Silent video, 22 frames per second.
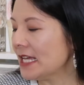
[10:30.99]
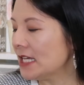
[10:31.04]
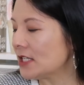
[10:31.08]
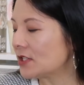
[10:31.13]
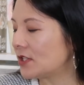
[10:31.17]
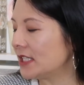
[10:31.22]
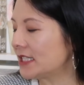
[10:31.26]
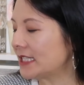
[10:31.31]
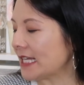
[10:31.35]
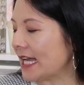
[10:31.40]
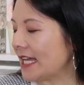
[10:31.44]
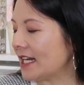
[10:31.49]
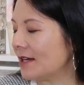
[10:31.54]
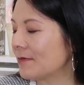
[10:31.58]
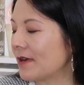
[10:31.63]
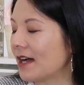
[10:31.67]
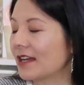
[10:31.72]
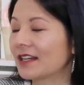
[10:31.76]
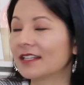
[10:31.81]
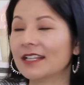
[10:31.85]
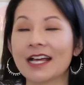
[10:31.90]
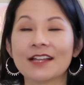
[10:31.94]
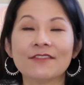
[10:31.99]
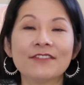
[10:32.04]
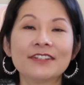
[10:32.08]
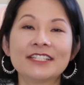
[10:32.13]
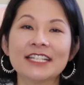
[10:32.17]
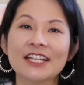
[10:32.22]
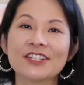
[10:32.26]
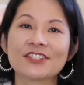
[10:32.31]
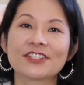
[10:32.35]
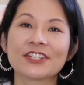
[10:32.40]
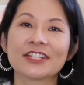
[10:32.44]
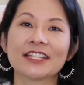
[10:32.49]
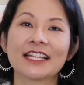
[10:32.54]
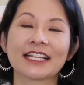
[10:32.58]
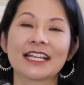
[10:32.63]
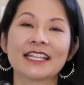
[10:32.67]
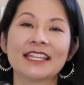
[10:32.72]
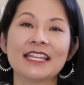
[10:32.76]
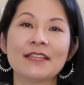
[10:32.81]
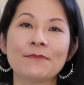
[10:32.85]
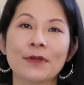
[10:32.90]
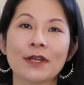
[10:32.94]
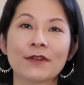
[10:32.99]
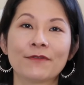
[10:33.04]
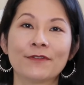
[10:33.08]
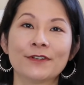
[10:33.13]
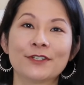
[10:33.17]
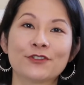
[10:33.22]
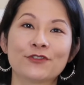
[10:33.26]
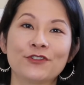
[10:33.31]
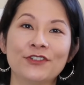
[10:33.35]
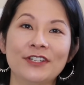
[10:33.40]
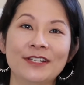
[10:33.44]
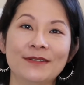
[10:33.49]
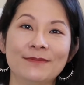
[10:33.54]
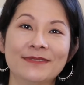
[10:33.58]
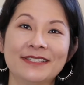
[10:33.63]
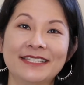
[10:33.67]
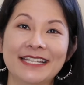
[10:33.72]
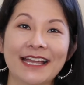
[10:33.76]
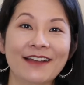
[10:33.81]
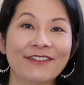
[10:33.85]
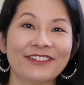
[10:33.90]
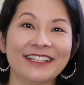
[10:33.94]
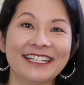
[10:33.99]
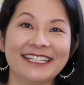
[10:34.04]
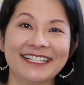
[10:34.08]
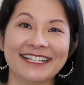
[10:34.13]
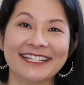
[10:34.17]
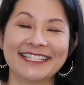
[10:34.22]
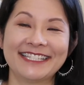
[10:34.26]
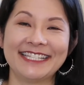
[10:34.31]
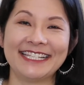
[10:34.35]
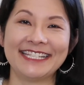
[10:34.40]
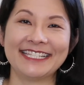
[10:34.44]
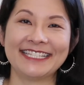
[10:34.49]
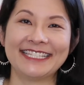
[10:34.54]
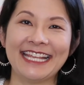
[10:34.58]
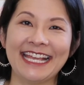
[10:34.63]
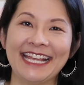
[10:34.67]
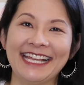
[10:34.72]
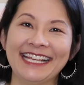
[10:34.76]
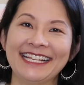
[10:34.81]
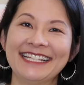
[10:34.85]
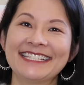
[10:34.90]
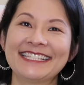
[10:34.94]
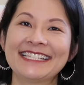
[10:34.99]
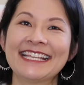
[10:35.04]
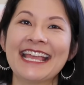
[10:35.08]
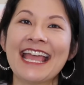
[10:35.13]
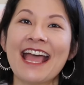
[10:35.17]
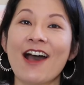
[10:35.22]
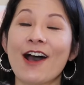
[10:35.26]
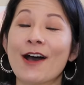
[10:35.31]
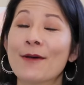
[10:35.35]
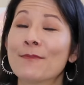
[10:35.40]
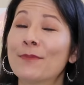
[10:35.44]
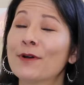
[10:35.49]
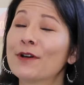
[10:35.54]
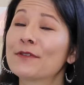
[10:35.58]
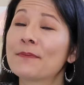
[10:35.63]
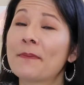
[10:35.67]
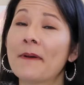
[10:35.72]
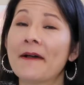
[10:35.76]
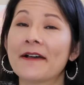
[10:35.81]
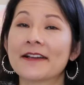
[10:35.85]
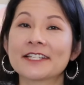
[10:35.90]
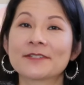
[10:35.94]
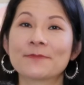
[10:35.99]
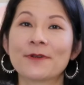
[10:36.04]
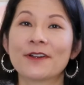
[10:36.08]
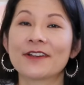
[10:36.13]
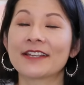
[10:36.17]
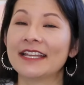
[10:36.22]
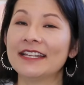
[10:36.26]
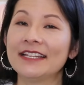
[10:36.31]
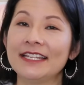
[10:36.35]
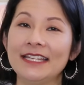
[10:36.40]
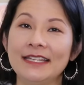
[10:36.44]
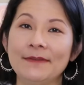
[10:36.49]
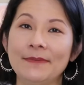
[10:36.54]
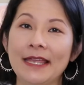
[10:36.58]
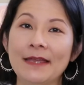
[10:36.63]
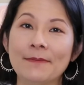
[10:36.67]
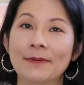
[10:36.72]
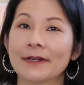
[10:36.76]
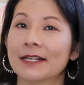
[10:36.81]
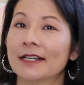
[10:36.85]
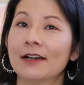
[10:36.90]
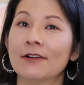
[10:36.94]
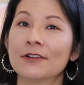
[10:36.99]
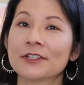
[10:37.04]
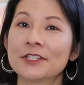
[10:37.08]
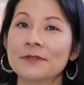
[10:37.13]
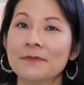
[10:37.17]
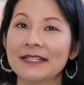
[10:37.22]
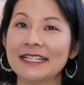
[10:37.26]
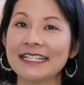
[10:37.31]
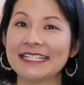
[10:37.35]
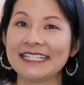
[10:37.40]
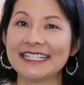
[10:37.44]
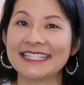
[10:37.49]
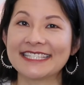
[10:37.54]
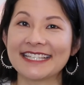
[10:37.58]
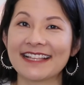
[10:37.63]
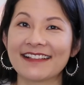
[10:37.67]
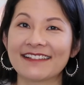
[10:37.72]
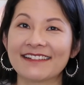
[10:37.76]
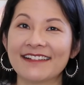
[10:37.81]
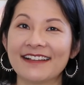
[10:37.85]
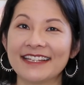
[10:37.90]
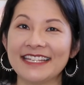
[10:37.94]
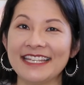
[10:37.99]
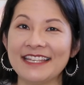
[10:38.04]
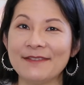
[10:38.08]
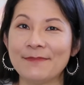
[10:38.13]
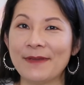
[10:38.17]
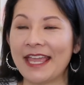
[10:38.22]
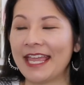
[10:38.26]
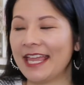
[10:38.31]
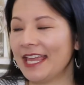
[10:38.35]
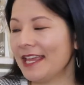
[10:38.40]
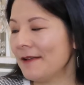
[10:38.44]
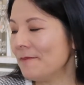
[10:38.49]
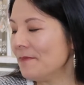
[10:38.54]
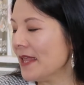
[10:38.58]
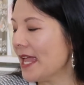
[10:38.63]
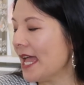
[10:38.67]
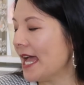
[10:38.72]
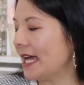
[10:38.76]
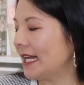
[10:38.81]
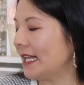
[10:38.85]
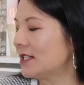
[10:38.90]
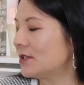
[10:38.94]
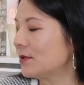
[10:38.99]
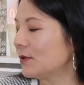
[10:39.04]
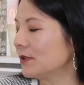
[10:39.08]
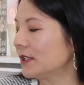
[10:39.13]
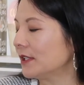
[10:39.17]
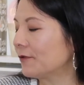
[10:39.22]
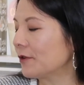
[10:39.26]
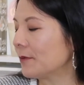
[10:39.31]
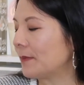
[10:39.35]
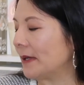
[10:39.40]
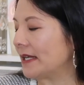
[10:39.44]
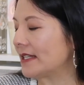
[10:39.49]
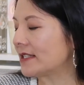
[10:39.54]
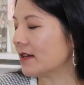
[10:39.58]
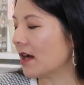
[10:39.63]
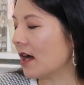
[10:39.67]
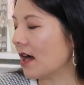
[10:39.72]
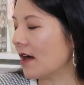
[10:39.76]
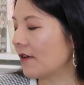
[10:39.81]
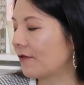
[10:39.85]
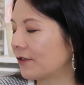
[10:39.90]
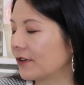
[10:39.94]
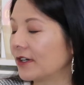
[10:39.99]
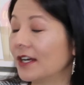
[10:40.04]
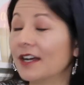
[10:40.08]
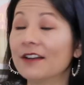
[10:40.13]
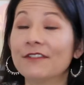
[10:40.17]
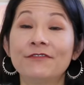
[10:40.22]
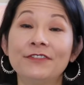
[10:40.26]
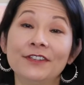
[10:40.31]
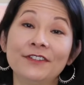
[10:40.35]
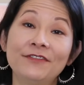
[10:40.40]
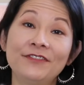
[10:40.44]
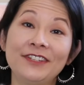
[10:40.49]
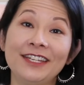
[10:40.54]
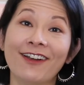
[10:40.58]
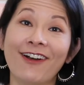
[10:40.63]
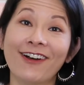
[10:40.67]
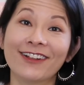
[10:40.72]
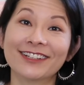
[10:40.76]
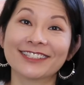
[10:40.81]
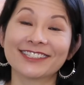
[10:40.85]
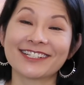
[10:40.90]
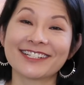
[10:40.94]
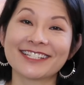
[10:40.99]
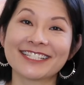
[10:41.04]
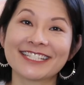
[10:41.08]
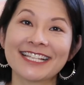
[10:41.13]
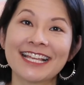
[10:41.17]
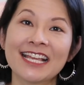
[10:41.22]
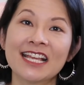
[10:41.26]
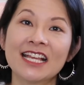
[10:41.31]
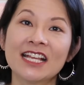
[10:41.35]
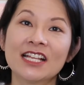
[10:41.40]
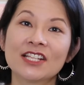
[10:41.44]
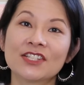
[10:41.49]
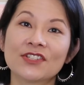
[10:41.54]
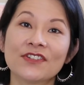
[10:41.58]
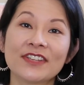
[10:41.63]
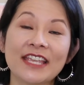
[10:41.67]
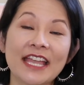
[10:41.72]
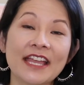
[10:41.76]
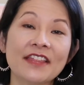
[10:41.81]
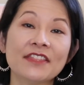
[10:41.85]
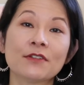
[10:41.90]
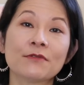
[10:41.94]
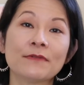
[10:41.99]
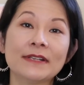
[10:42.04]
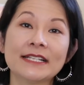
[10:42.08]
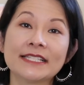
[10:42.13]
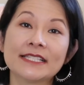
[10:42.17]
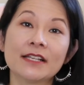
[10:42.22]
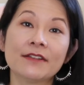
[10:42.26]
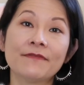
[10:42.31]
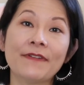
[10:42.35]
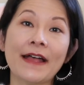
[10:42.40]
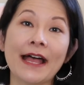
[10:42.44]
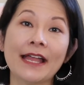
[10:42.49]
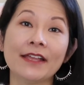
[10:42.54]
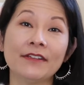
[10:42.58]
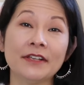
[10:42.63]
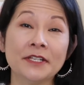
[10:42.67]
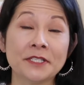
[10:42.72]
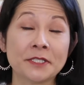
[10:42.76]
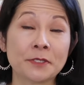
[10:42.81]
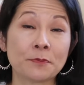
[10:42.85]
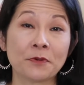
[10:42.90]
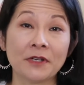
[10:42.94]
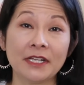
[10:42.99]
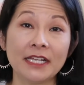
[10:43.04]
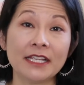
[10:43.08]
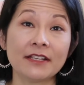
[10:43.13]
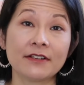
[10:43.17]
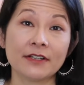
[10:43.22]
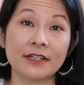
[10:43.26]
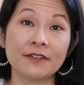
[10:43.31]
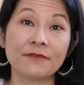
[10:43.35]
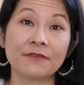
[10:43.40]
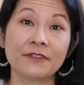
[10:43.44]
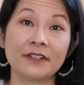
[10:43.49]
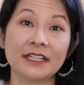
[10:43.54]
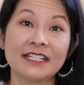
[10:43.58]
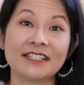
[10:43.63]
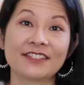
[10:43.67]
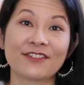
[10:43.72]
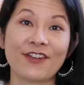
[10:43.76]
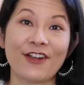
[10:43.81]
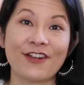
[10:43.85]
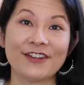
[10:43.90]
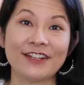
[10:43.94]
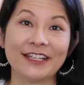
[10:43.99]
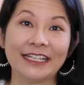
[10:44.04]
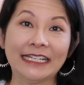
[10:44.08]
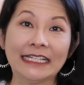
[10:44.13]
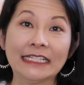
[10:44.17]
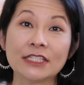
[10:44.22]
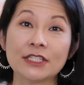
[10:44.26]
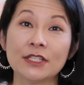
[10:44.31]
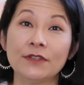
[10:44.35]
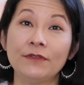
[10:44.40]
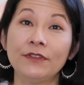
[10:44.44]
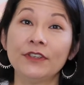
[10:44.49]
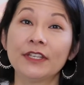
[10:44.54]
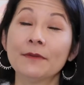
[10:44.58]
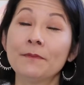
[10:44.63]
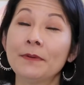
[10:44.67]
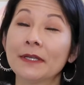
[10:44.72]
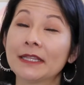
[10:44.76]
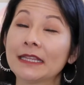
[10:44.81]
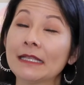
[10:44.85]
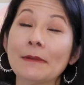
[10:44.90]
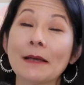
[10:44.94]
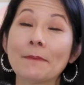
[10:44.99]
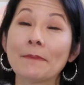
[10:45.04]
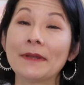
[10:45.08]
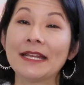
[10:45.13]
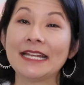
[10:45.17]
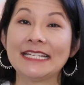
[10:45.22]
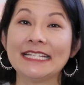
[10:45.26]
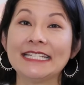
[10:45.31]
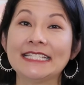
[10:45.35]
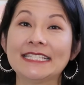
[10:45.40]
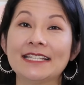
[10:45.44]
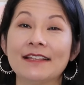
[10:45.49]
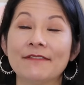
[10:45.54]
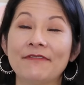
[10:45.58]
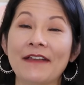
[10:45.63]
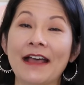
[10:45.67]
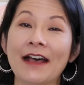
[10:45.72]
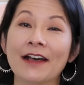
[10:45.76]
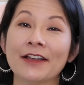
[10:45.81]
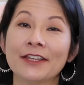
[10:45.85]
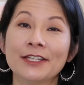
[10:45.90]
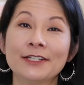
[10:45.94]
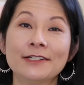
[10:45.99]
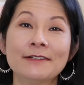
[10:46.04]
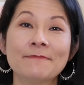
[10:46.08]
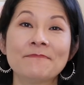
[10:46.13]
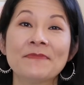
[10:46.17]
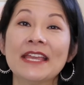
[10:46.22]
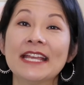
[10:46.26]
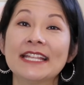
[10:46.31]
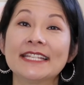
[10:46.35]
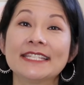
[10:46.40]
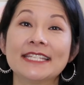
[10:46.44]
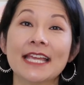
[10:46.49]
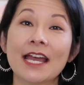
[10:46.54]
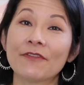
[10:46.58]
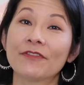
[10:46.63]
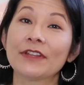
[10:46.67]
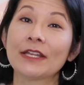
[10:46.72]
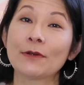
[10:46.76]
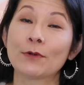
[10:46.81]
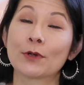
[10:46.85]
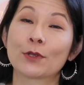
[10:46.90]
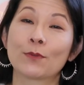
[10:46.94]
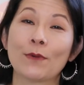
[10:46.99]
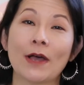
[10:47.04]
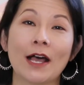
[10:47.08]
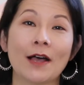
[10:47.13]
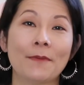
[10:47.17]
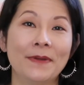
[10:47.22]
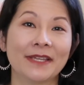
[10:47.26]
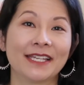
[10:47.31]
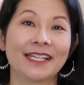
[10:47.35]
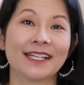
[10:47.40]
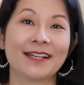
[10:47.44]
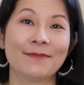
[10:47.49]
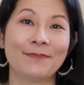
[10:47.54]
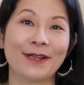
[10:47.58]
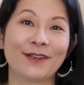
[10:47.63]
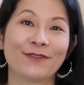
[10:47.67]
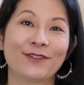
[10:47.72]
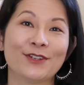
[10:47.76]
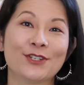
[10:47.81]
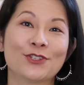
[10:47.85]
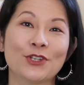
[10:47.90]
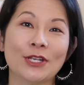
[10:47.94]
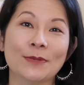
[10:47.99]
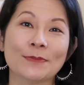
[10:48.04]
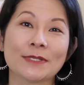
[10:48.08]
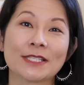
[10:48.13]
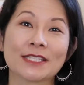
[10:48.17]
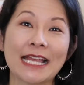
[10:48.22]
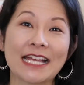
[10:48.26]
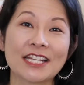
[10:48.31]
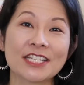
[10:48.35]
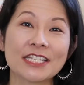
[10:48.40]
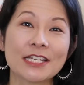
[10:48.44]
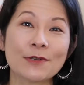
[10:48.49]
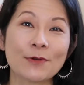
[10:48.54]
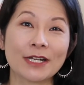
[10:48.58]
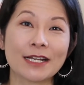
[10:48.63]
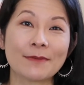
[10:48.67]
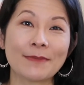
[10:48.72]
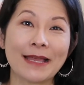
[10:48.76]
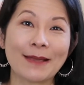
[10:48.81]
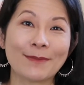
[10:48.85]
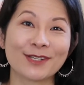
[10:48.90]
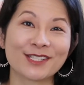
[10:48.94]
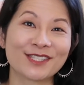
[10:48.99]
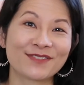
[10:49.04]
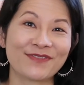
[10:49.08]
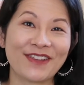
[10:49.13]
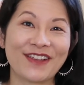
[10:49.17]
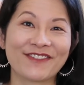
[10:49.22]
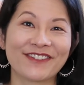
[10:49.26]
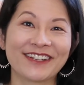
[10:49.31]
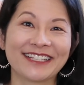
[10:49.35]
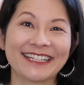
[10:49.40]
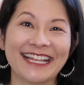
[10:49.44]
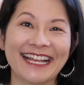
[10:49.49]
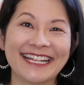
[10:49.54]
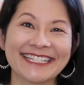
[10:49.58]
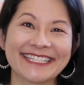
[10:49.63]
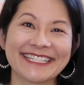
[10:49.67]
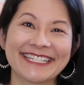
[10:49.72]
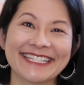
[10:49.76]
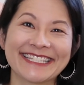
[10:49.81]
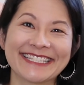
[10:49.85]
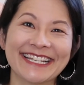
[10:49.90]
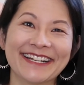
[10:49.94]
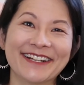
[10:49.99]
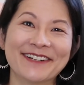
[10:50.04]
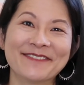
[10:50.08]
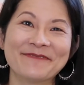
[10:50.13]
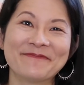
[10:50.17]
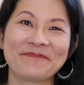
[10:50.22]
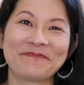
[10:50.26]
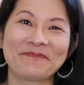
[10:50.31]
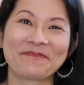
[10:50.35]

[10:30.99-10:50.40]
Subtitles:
So this item got a lot of attention, like I think Barefoot Dreams definitely does these days, on both Poshmark and eBay, but I ultimately did sell it on eBay, and I sold it for best offer of $50. So again, the resale value is pretty good for these cardigans, so if you can pick them up at a decent value, definitely worthwhile picking up Barefoot Dreams. It's actually one of my most favorite lines to sell.